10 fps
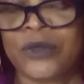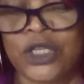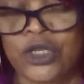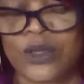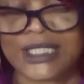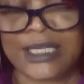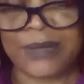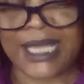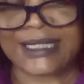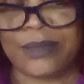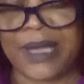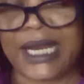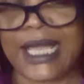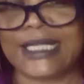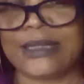You know, it seems like
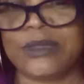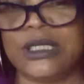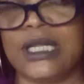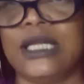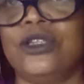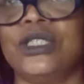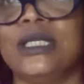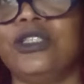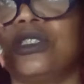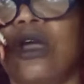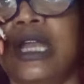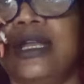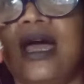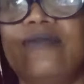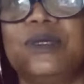somebody got some good energy and starting
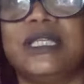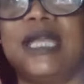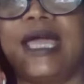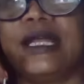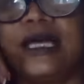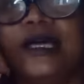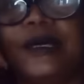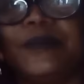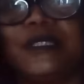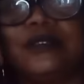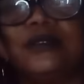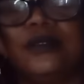it off with the Knight of Cups.